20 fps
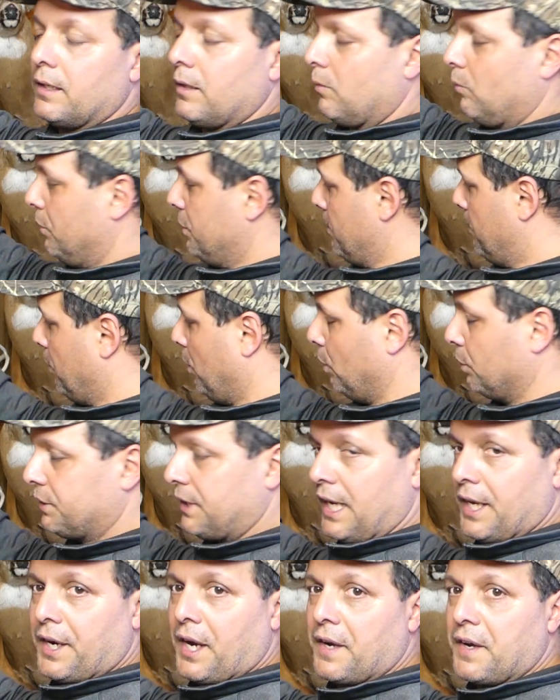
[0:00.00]
When you pull
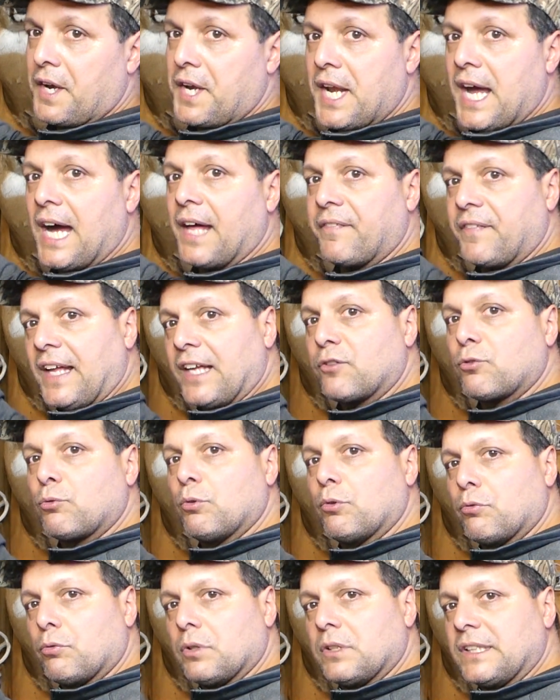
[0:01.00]
down on the knot, that's
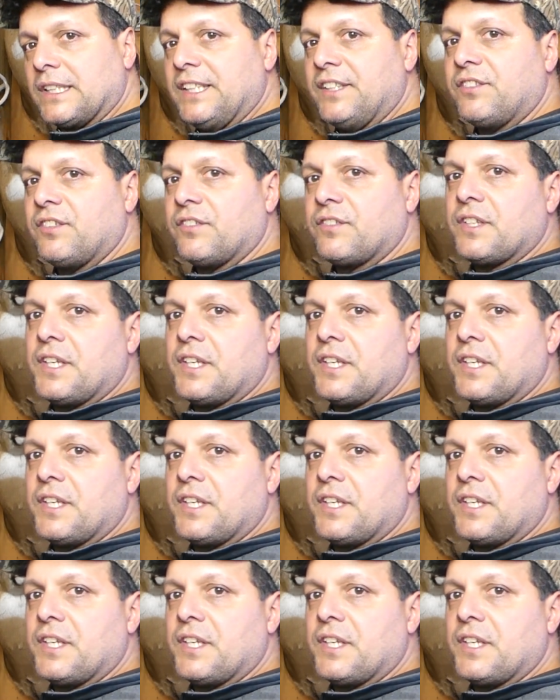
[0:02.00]
what releases